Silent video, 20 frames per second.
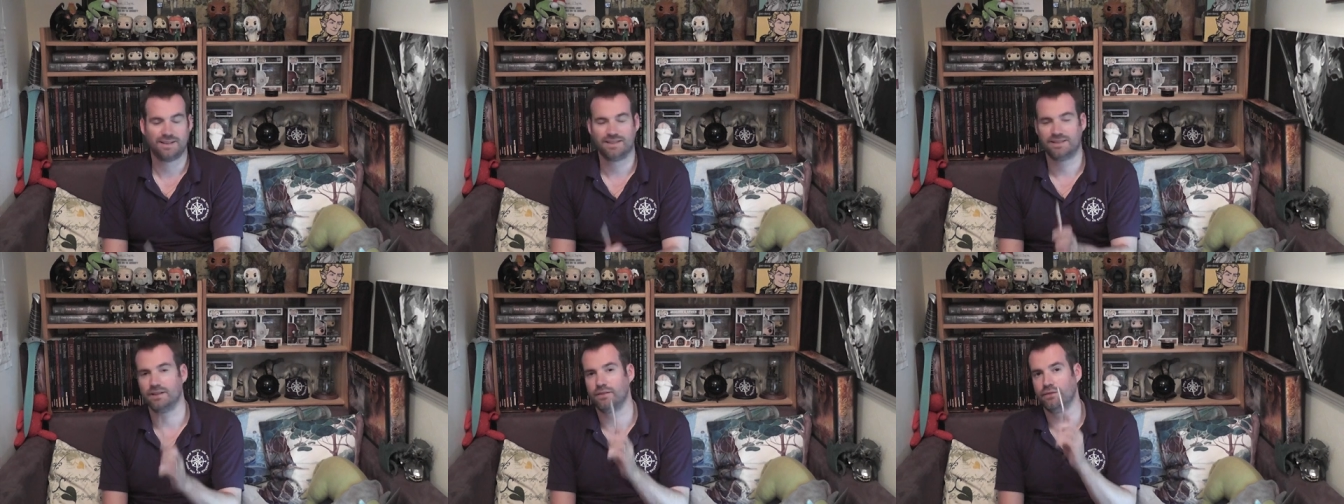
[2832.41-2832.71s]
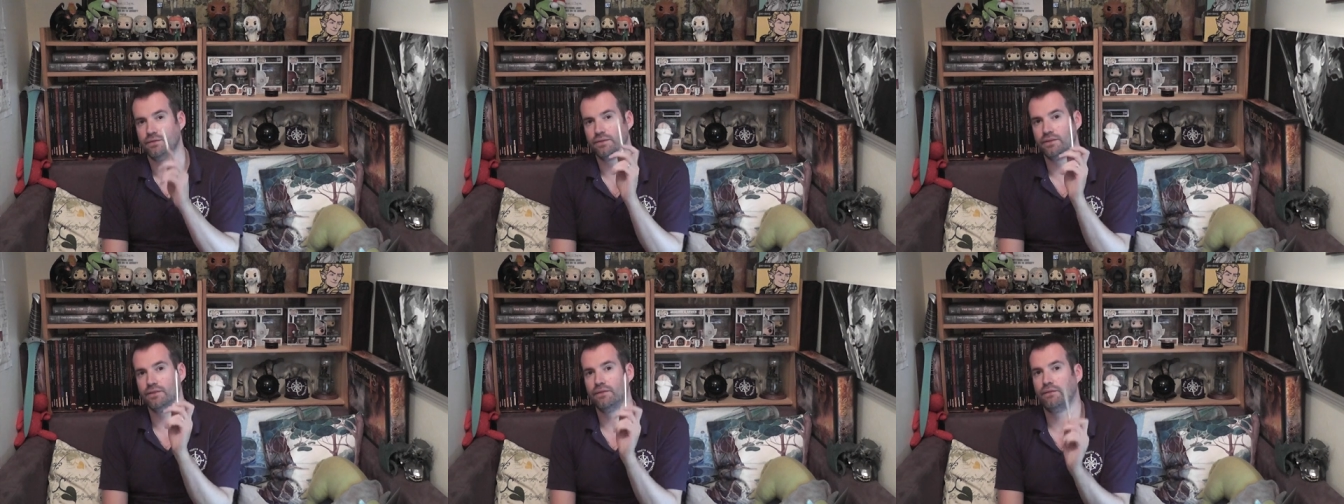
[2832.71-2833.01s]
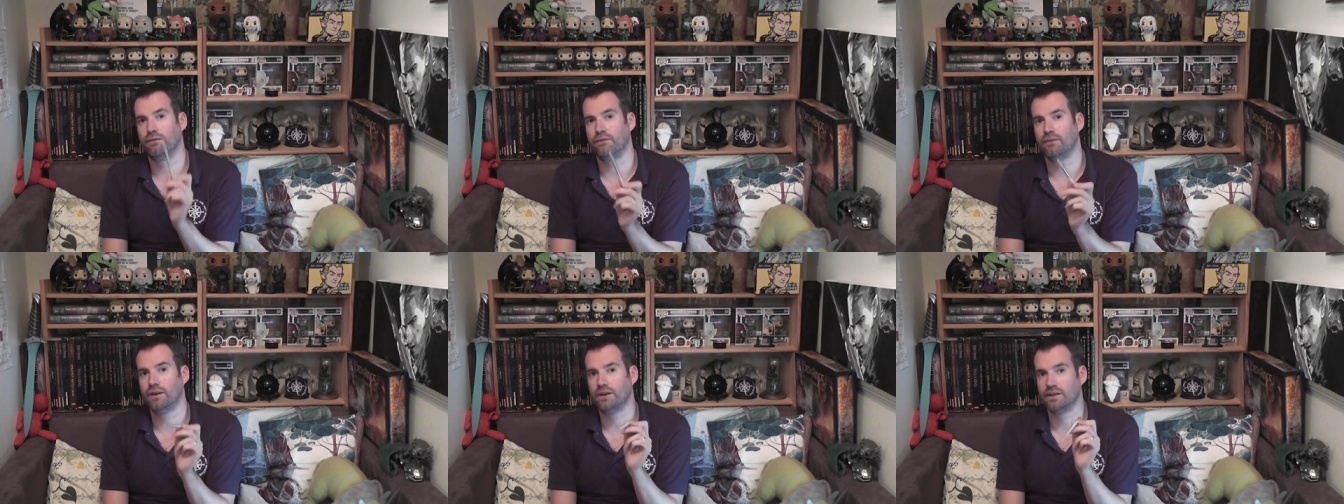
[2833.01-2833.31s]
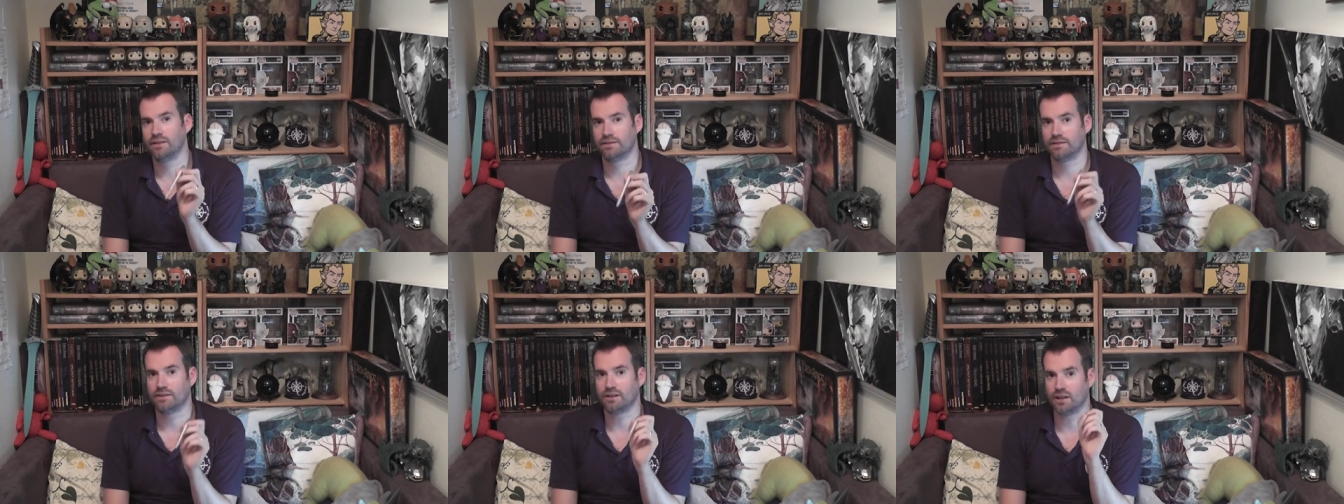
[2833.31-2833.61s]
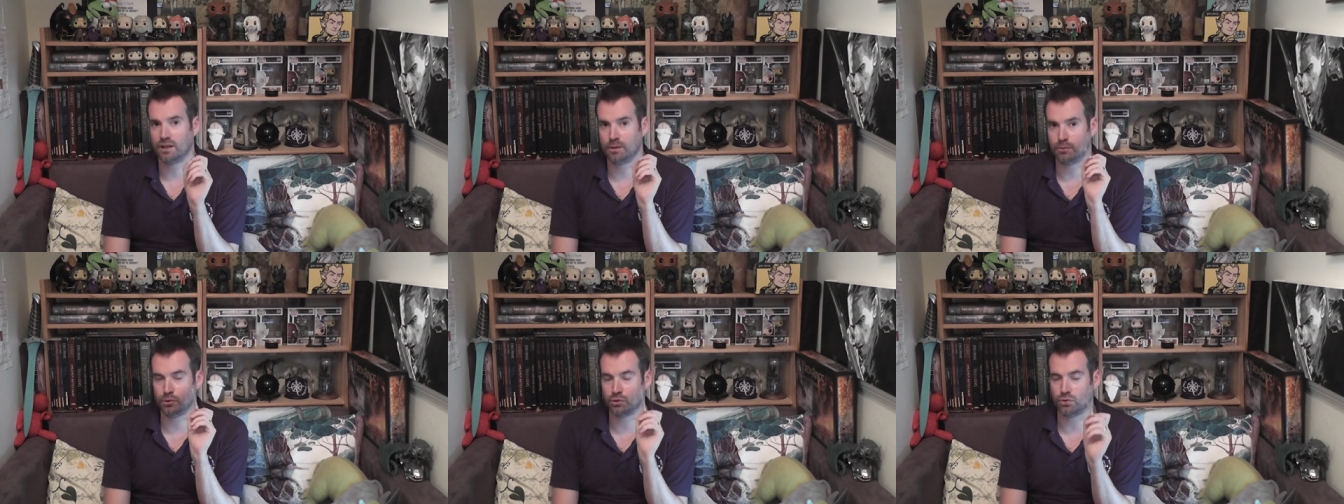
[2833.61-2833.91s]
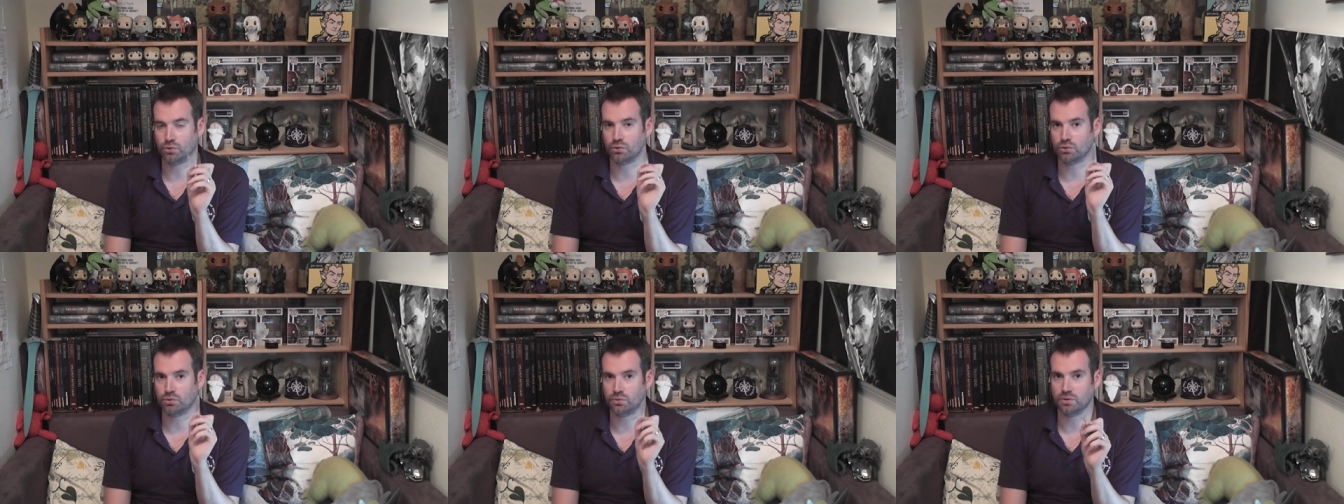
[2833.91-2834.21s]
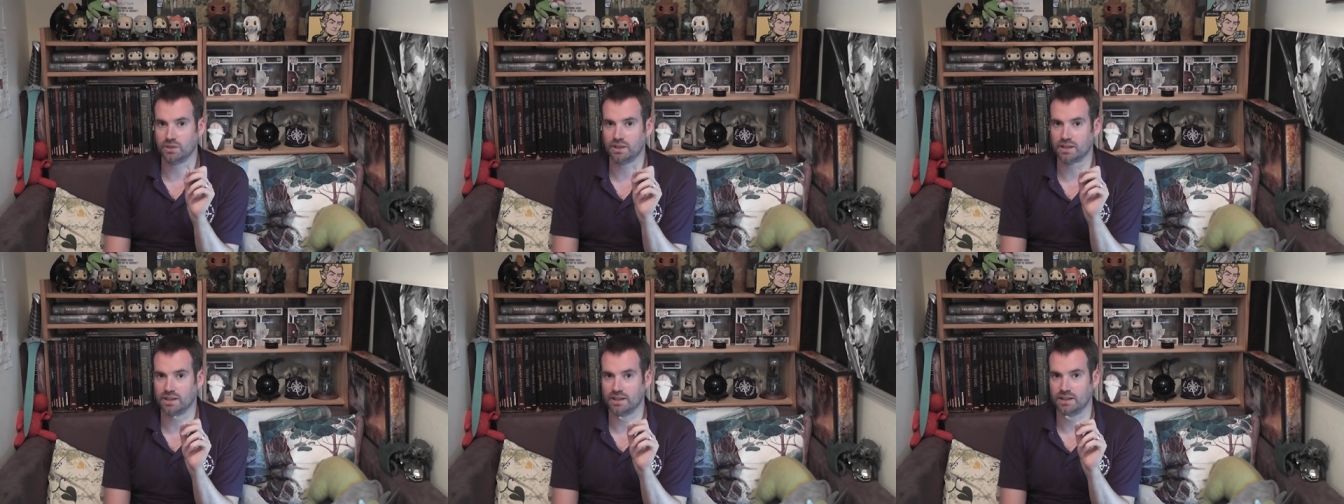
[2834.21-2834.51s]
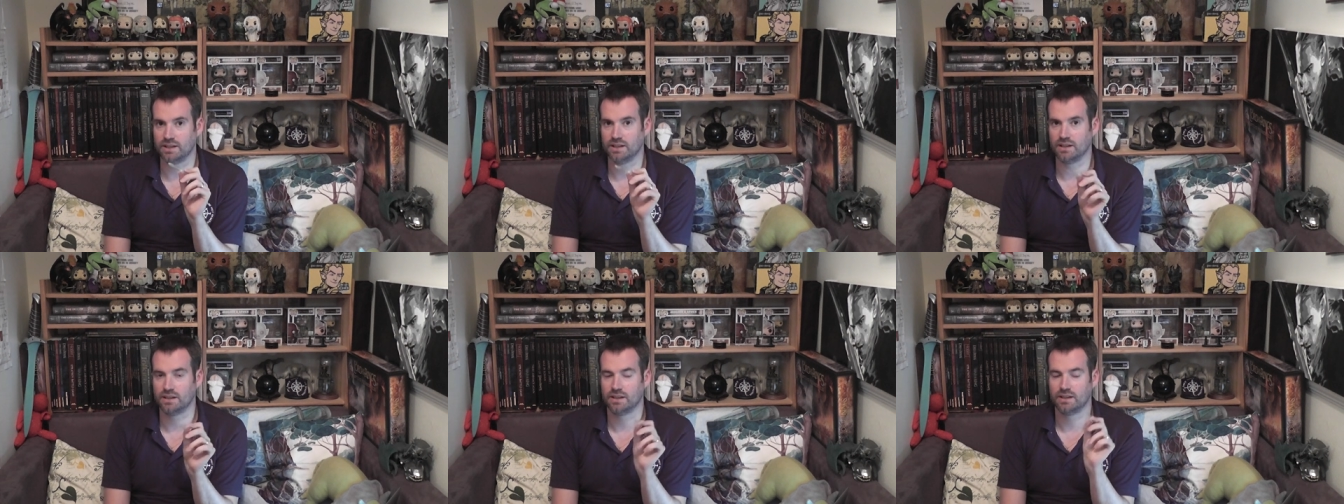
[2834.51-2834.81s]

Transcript: So for the first time all year,